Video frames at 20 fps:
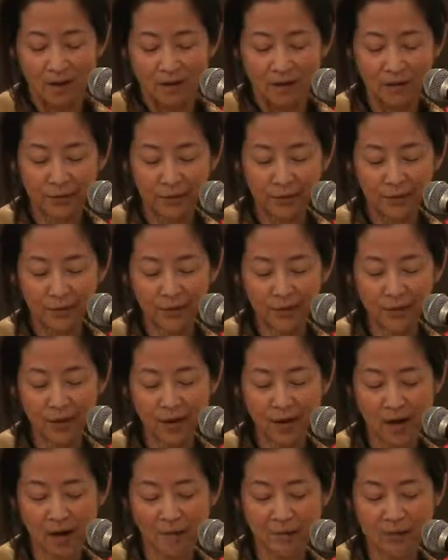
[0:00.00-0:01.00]
That the
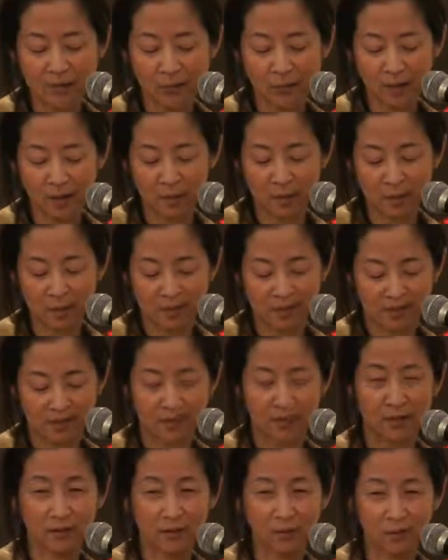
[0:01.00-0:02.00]
photographs we have been
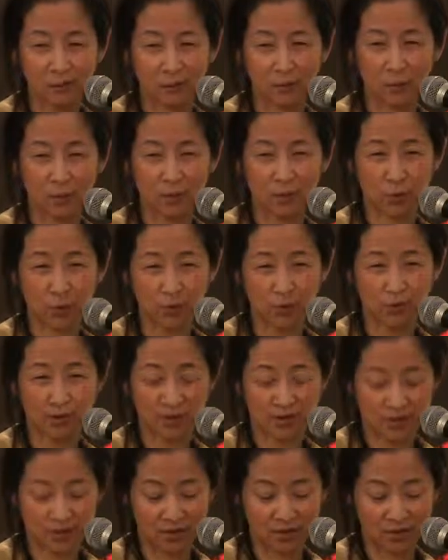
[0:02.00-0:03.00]
sent were
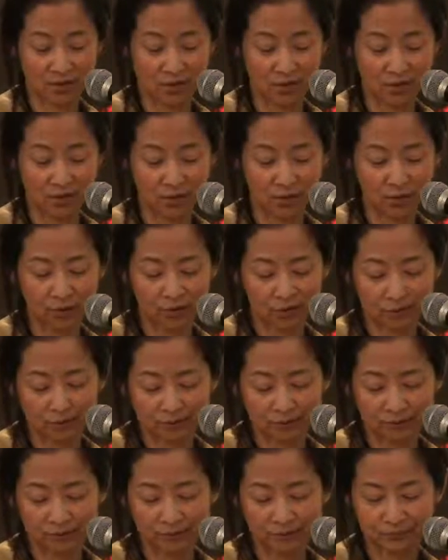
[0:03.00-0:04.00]
20 years old.
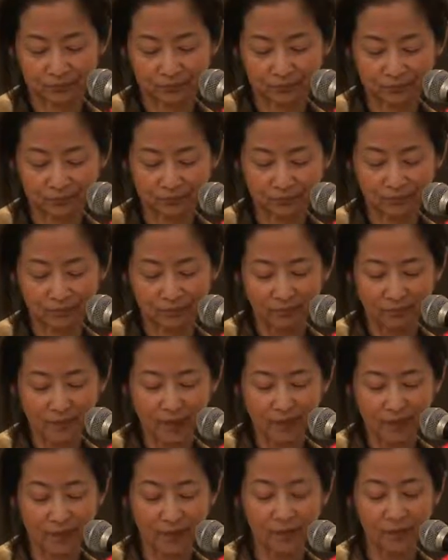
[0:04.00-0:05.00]

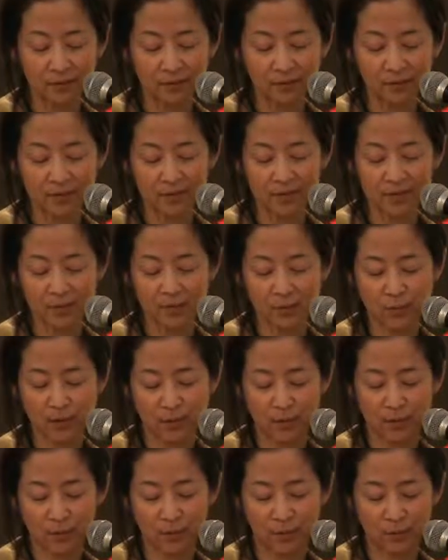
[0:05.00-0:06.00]
That the letters
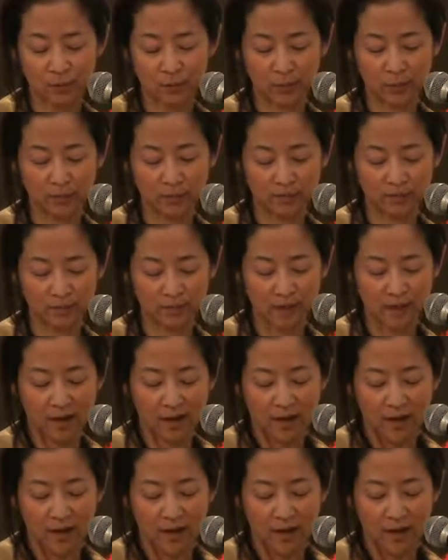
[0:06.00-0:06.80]
we have been written